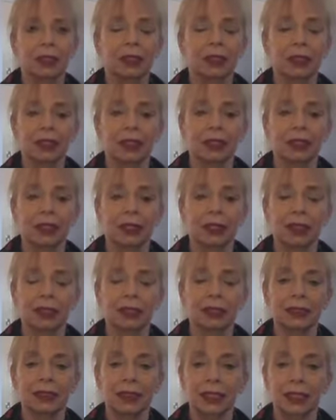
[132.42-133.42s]
that I
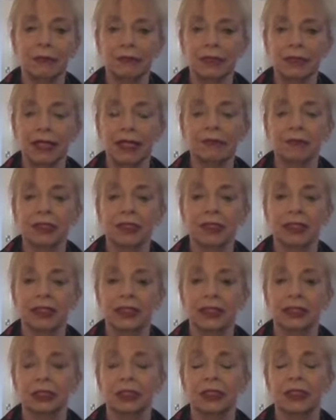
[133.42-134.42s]
didn't have to have the
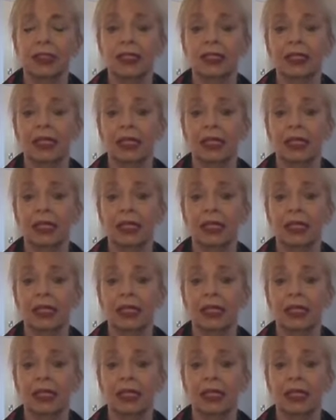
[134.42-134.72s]
surgery that